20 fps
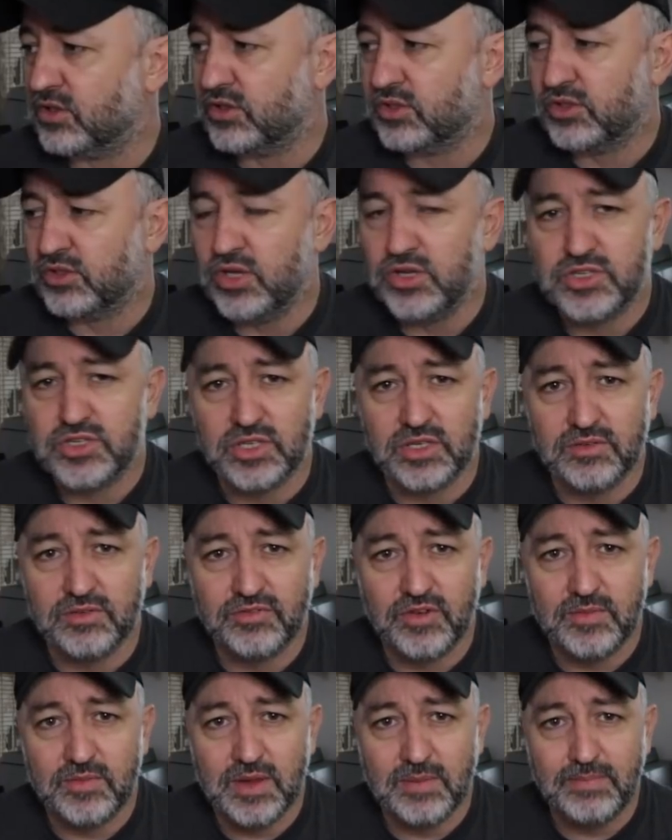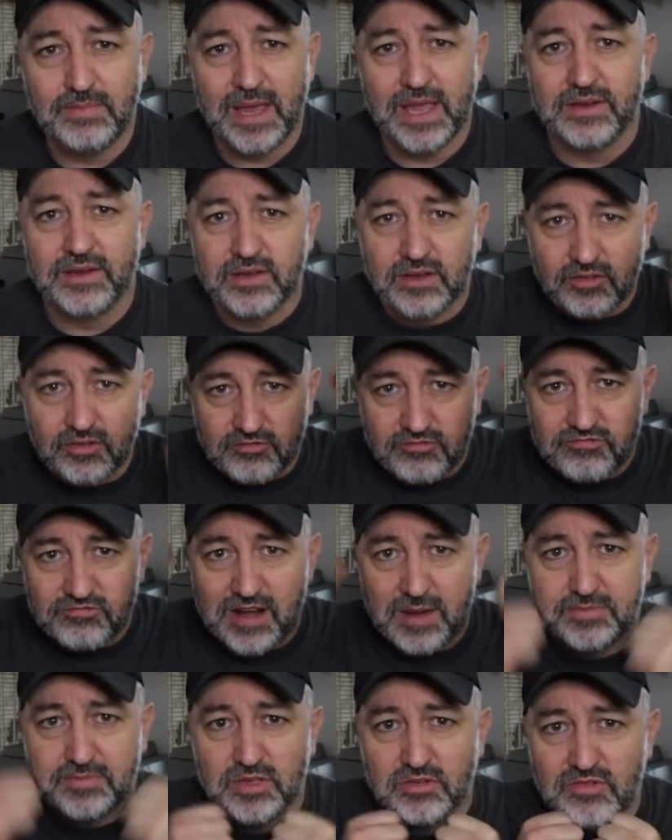cushion from your bed
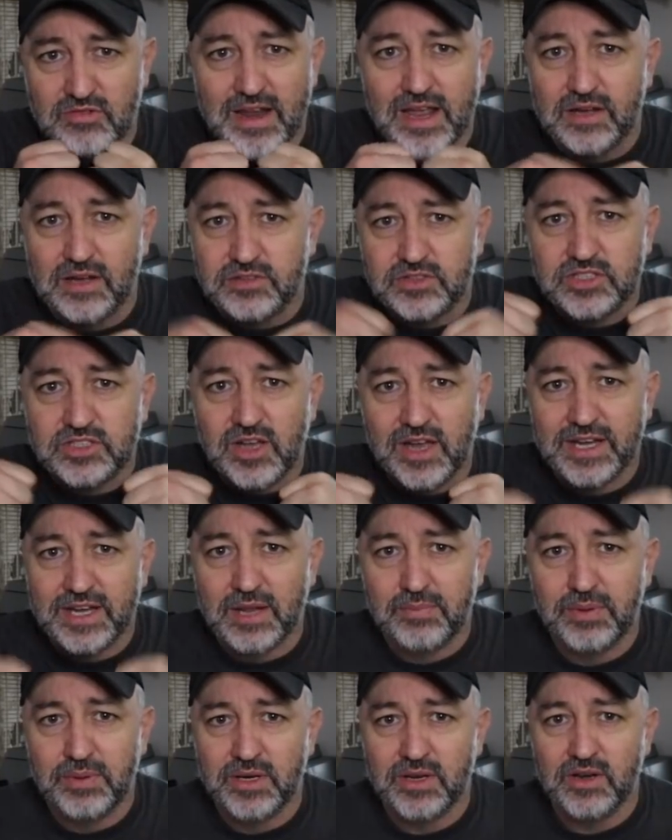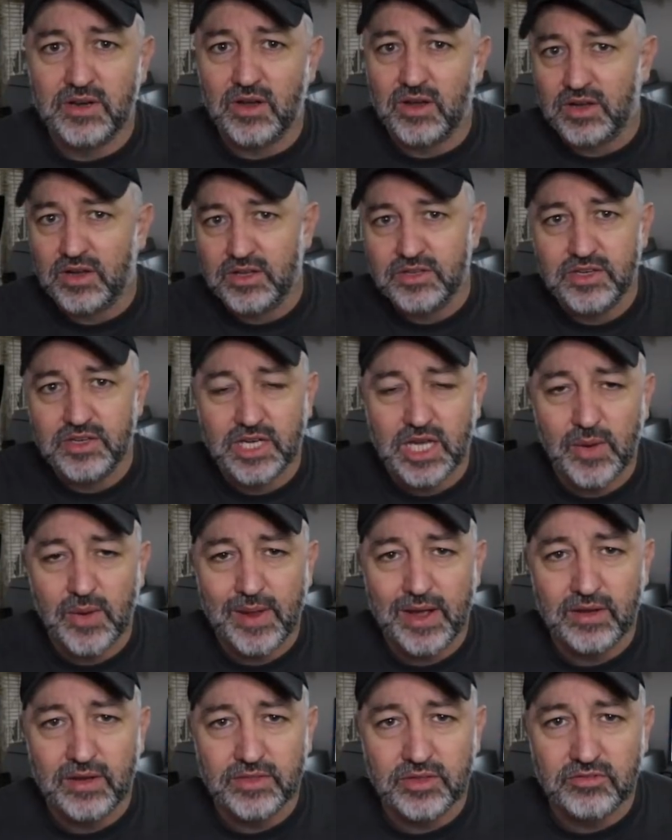wrapped around, tied up in a knot, and you go
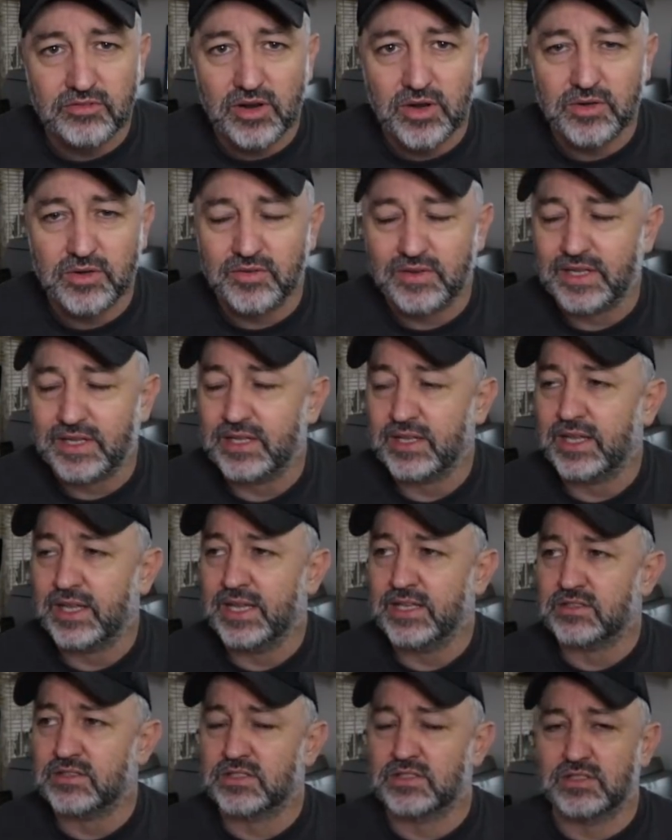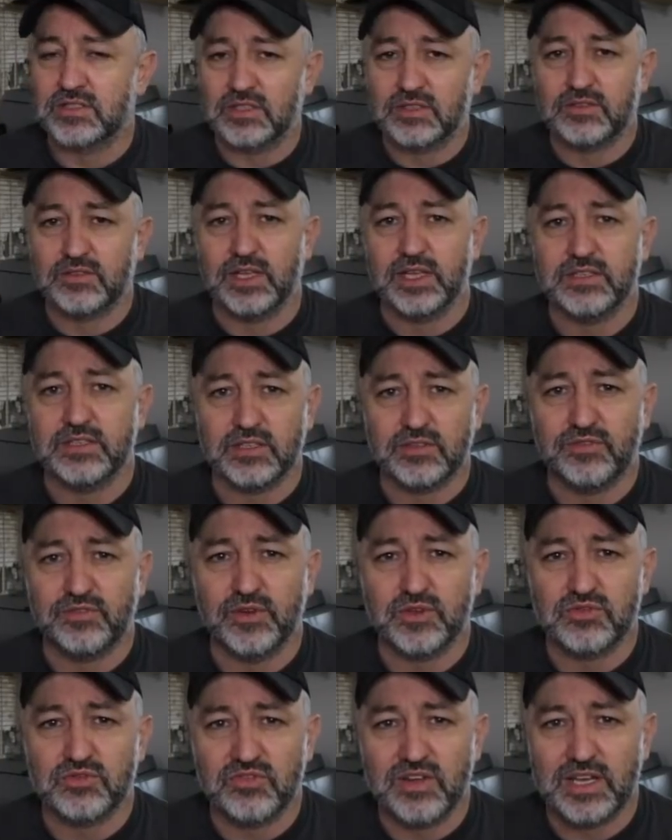out on the road with it. It just
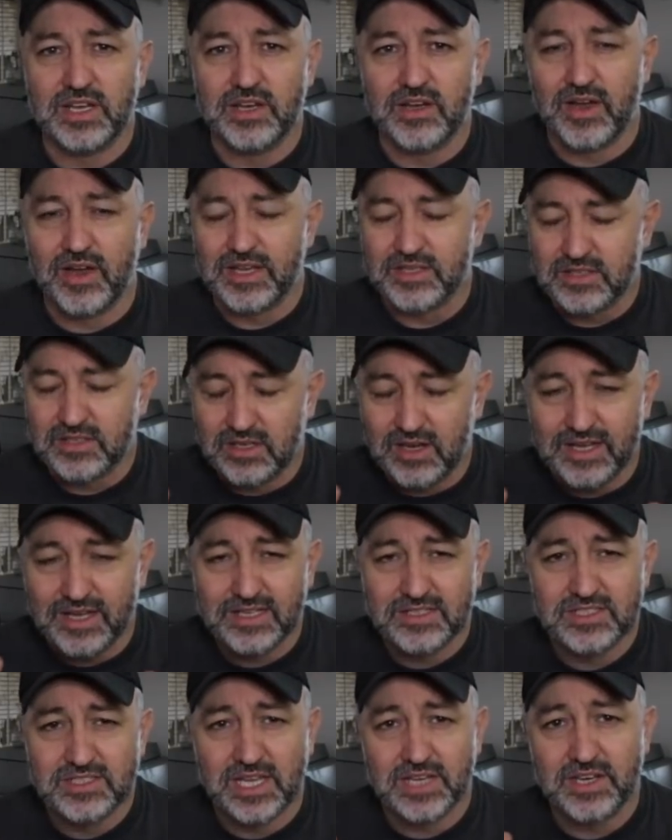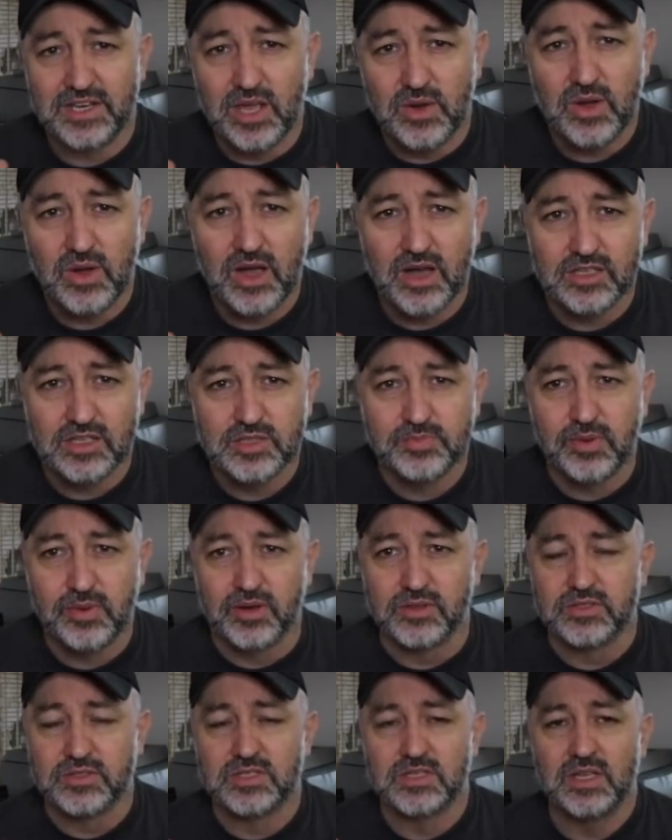feels really nice. Like I said, no hard
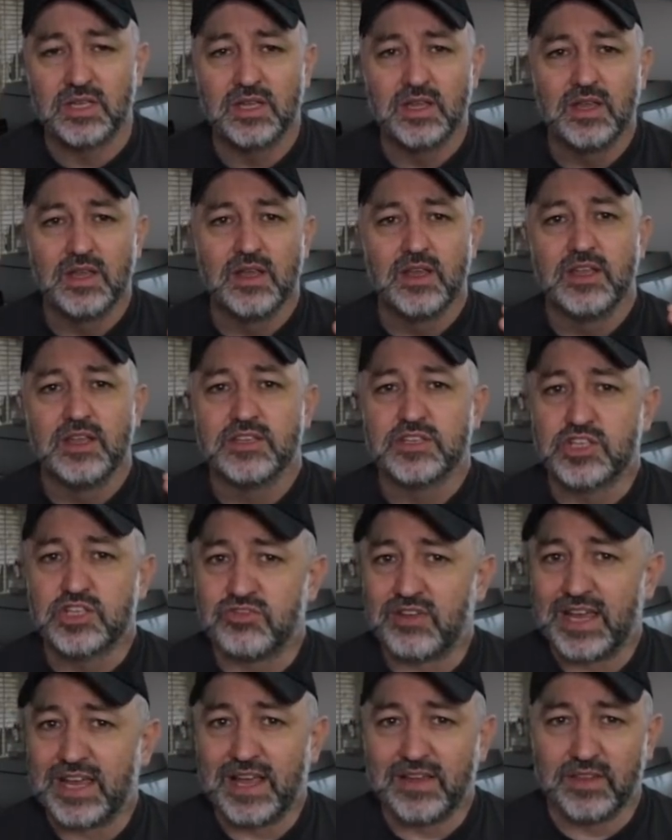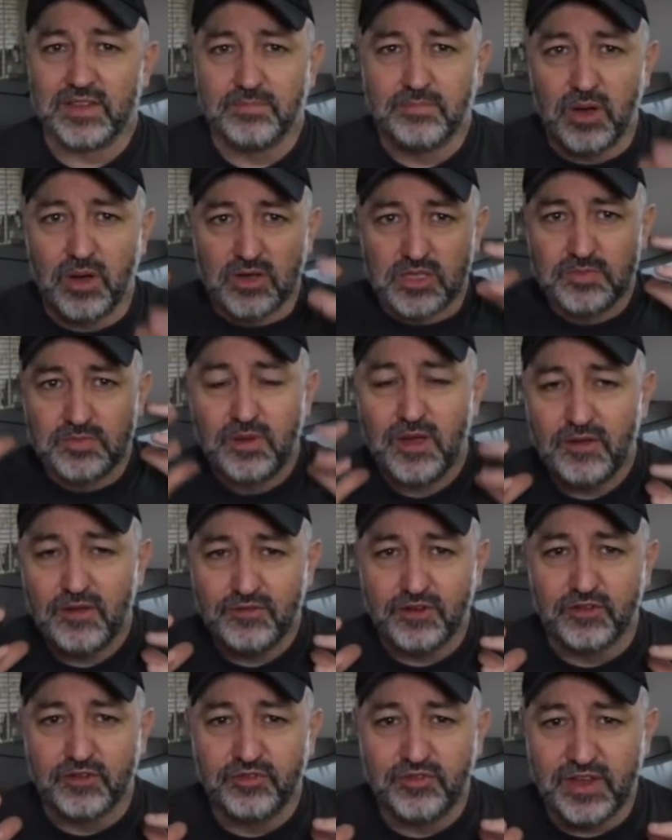spots. Straight out the box,
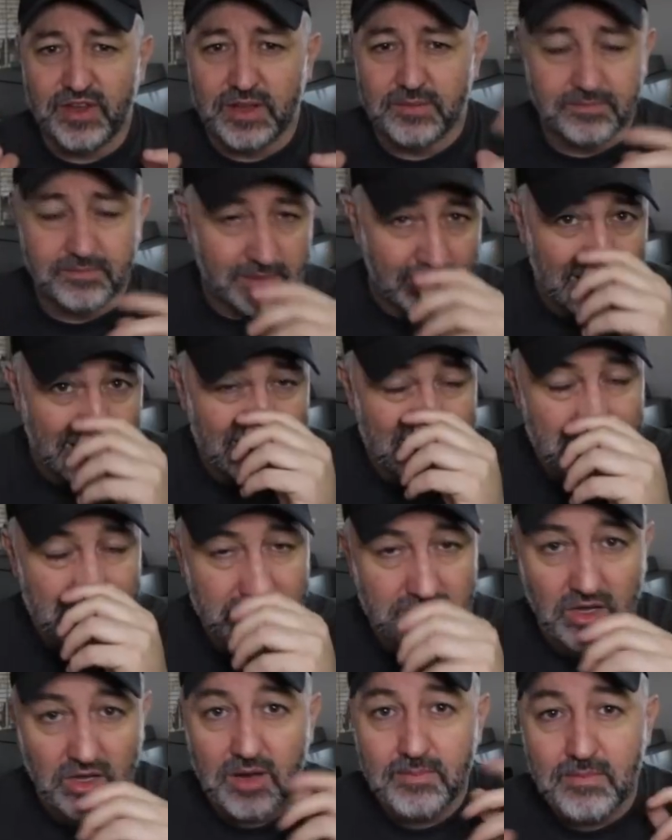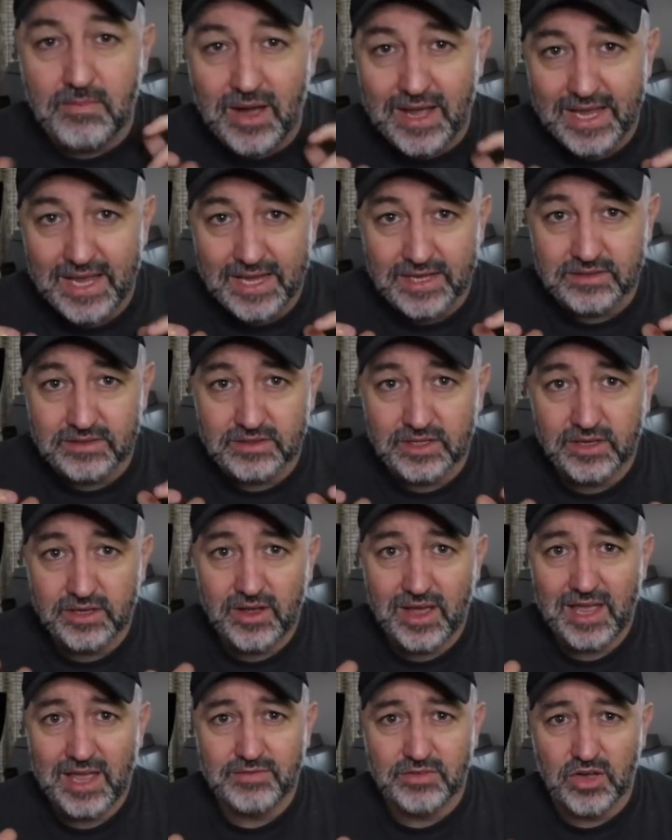perfect fit, at least on my head, and
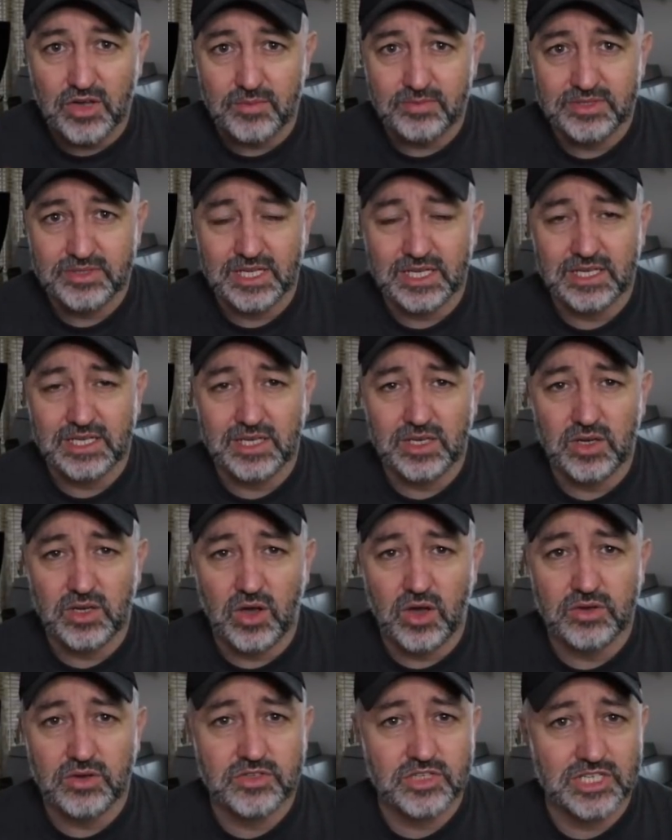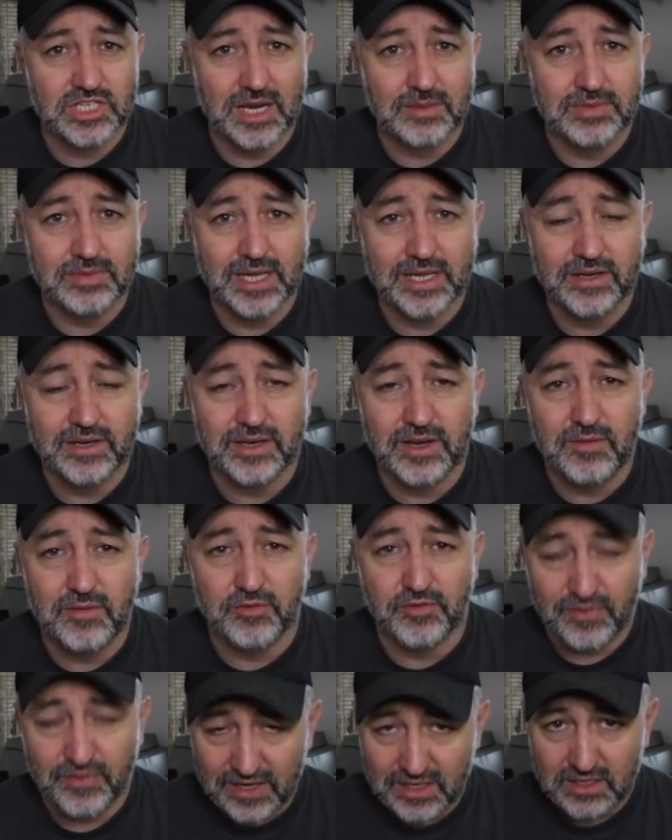I haven't got a particularly odd shaped head, I don't
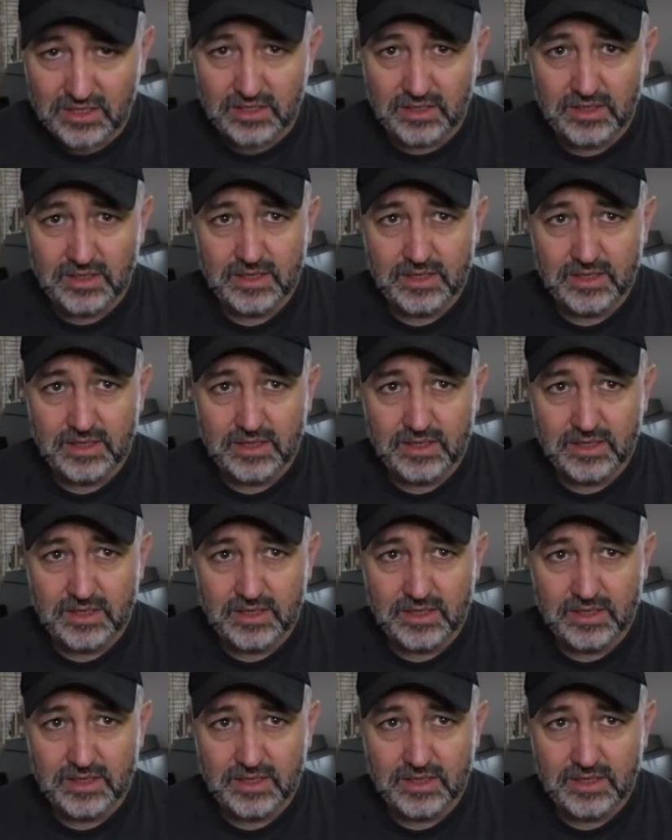think.